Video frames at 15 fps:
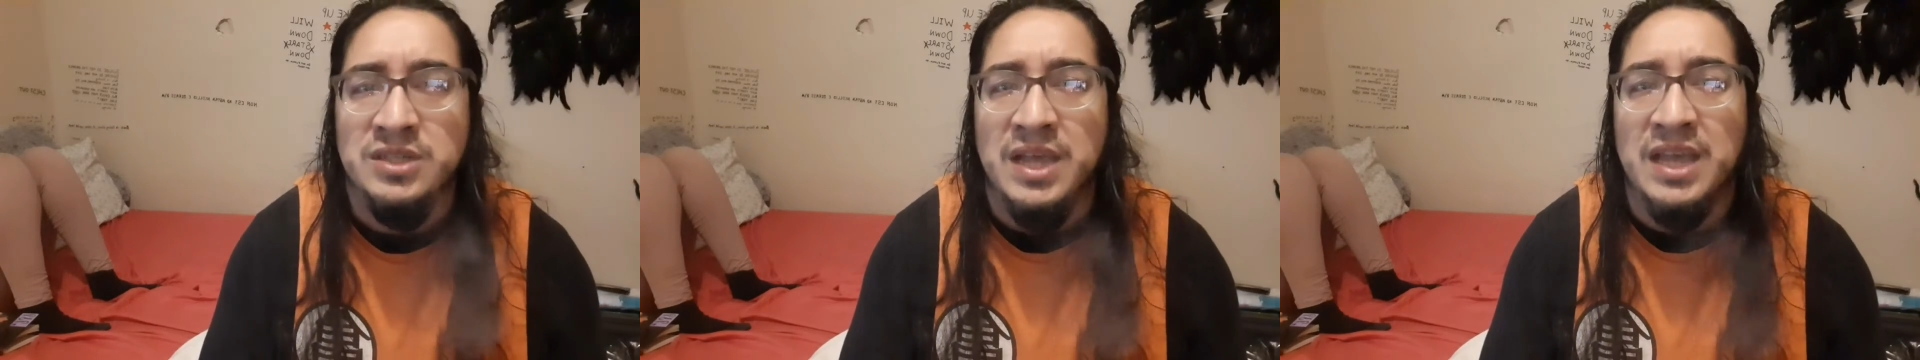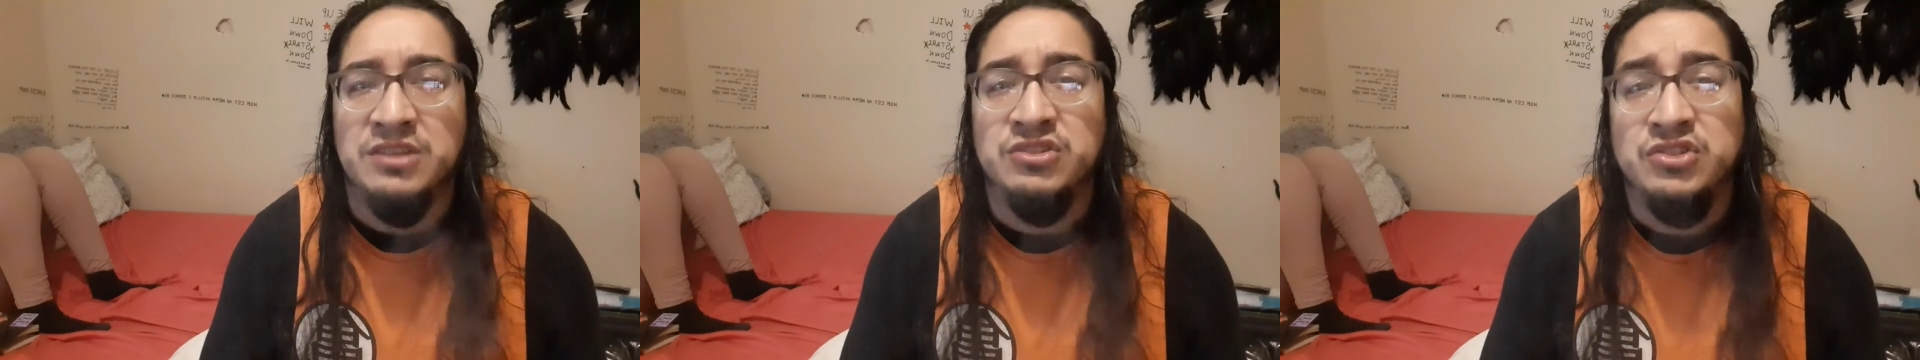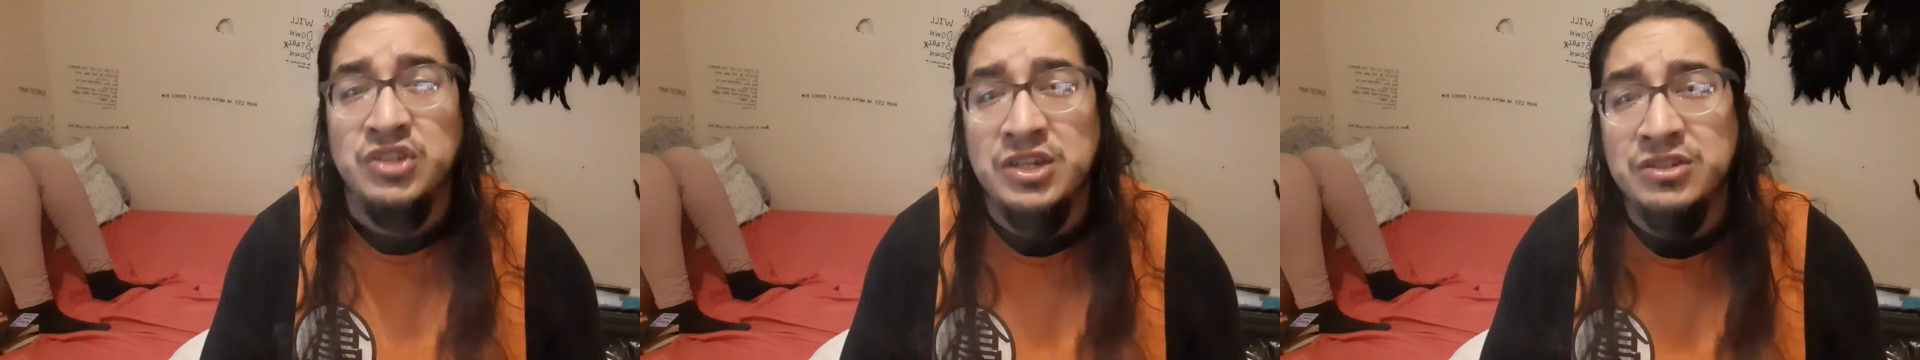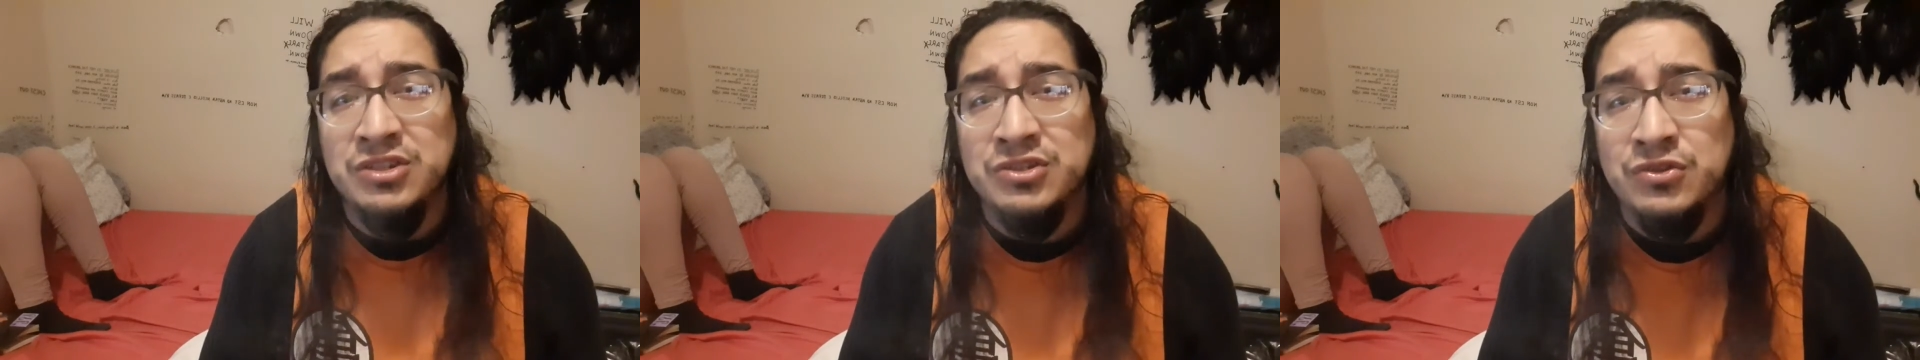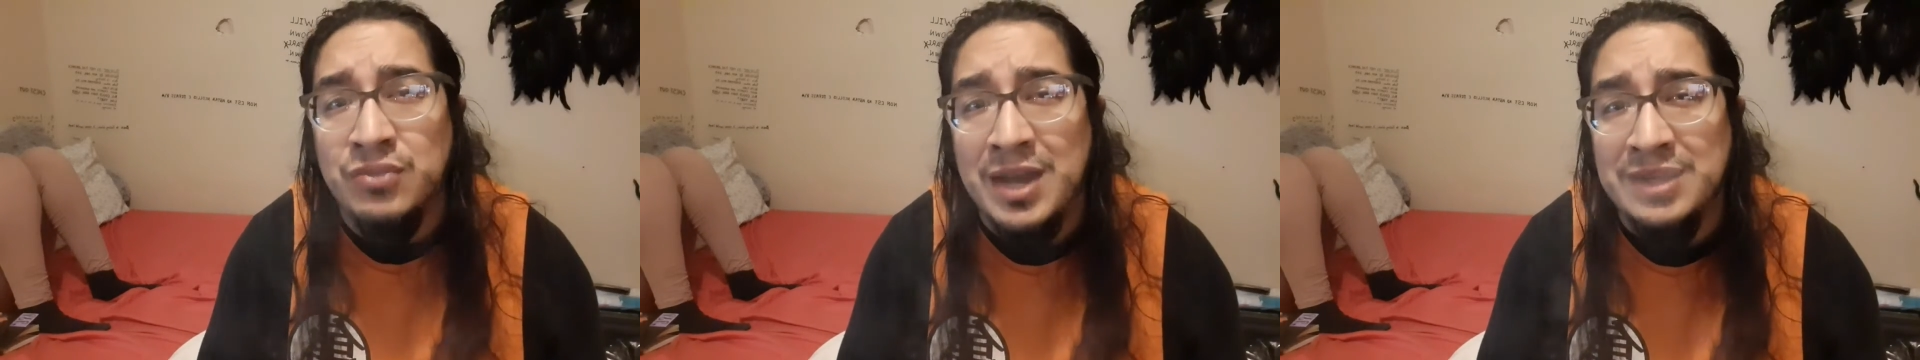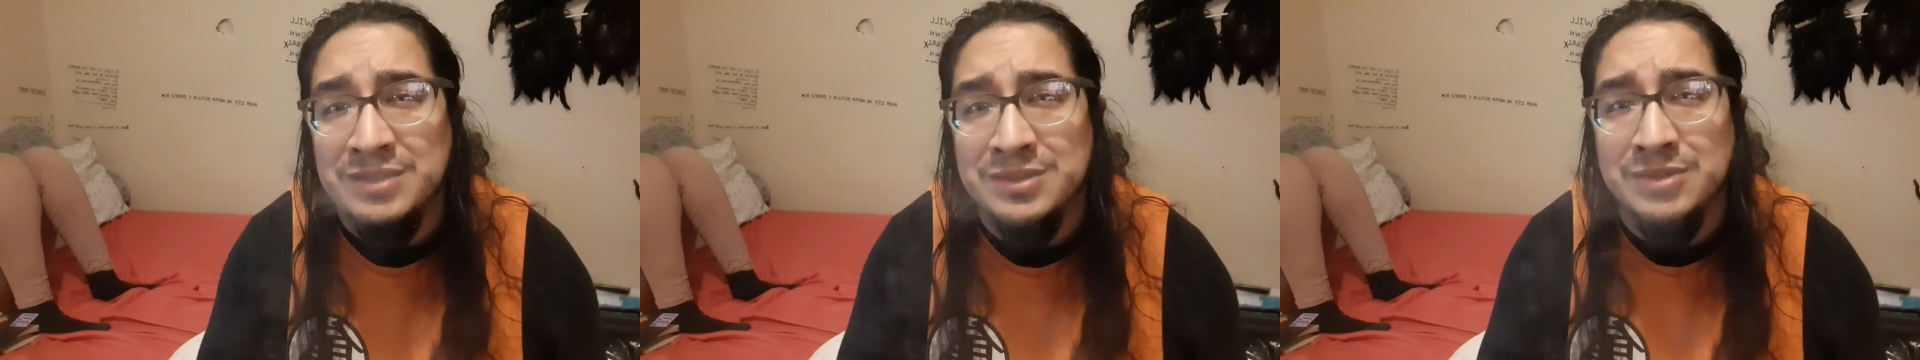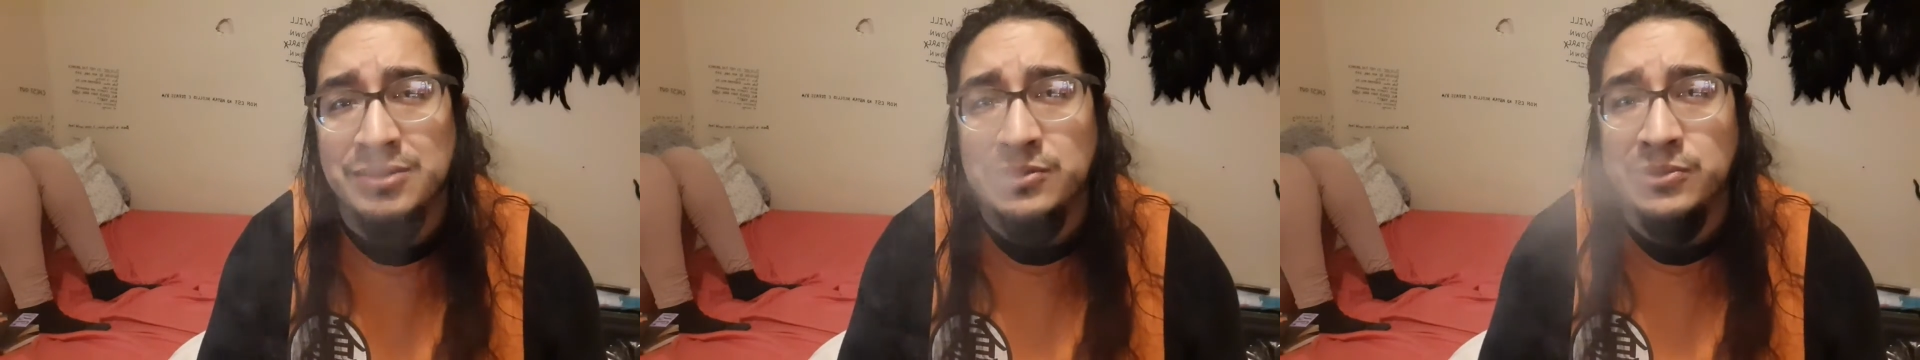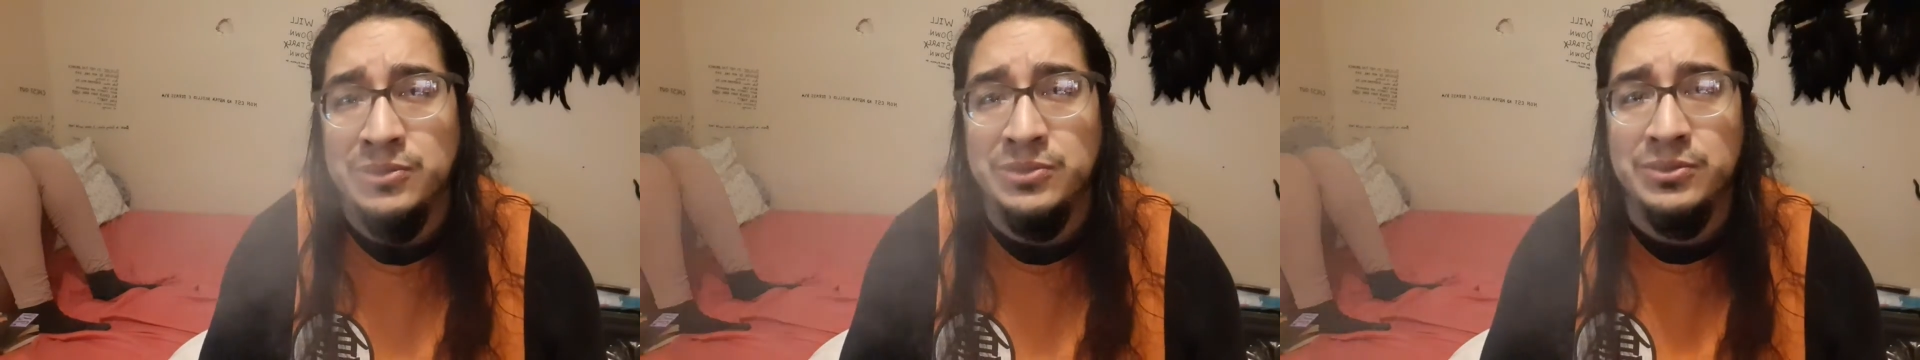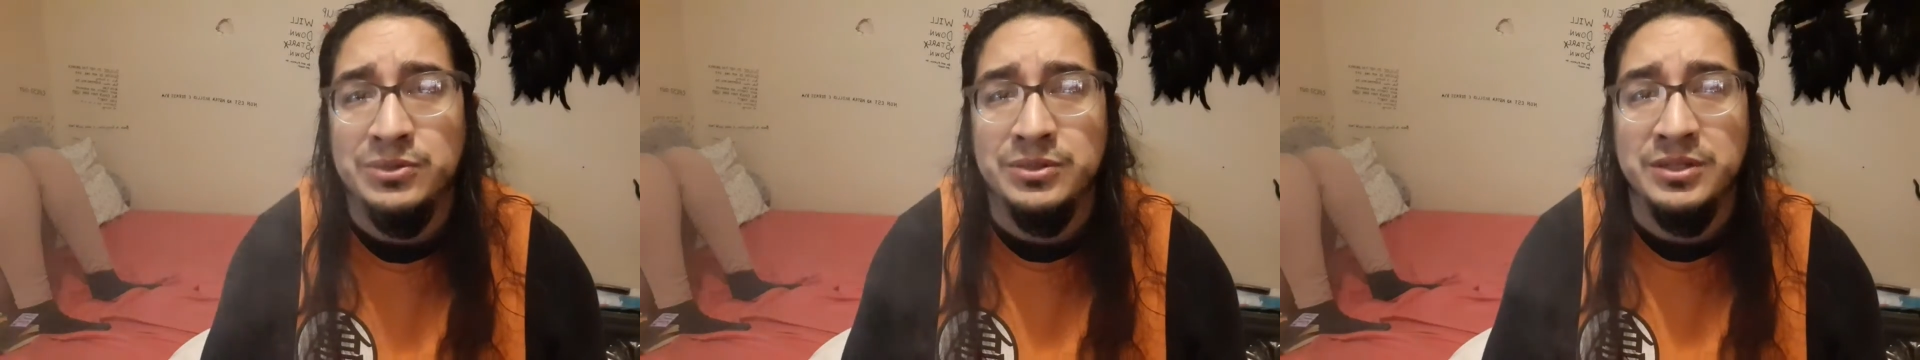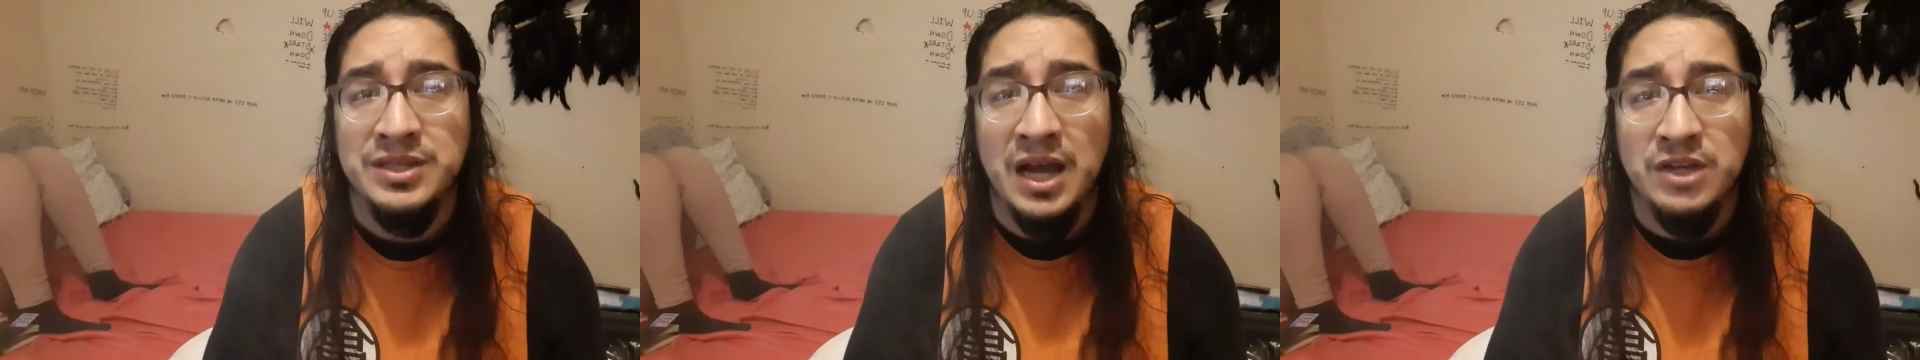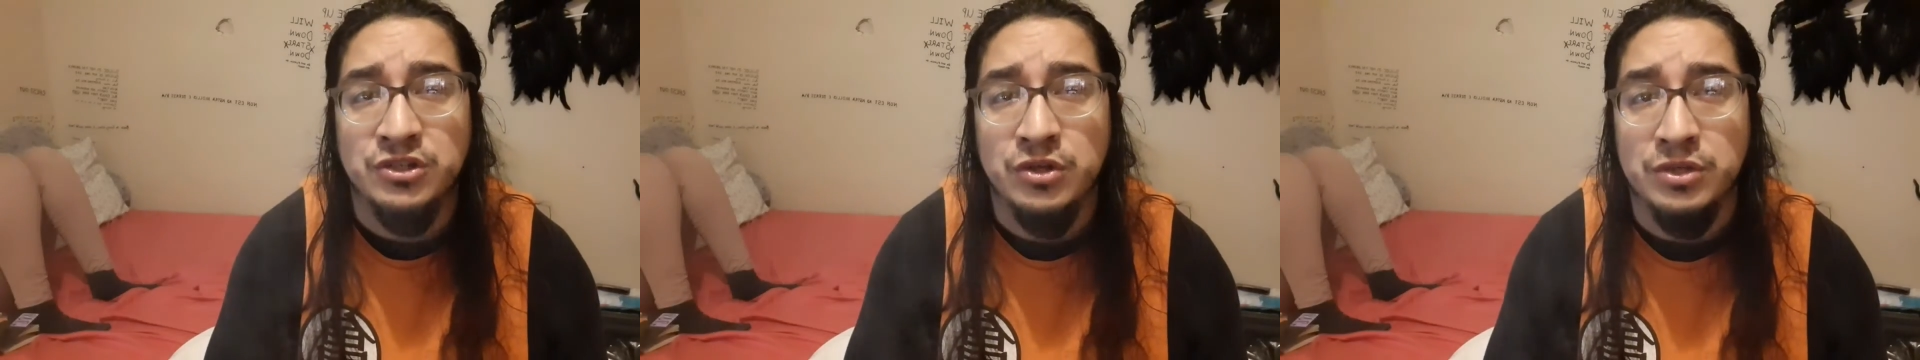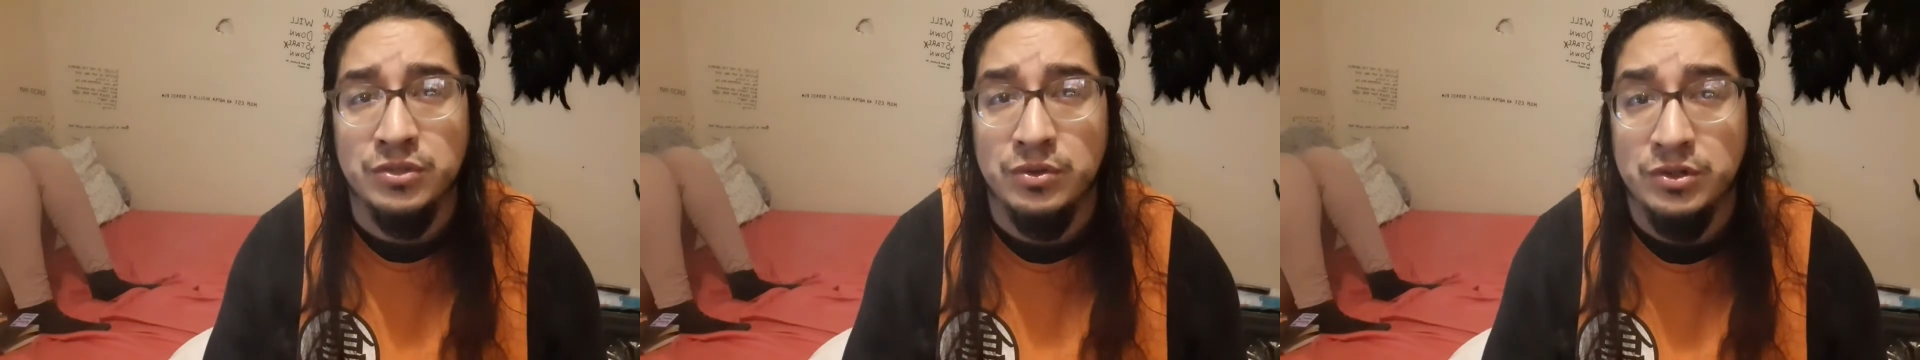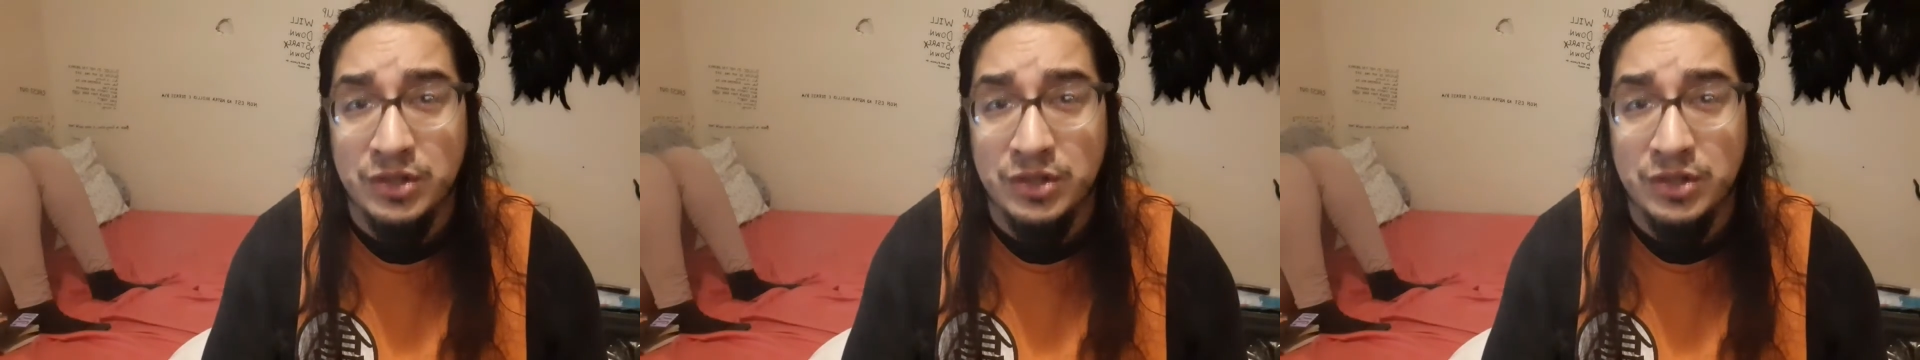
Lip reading: as Jesus Christ, Yahusha,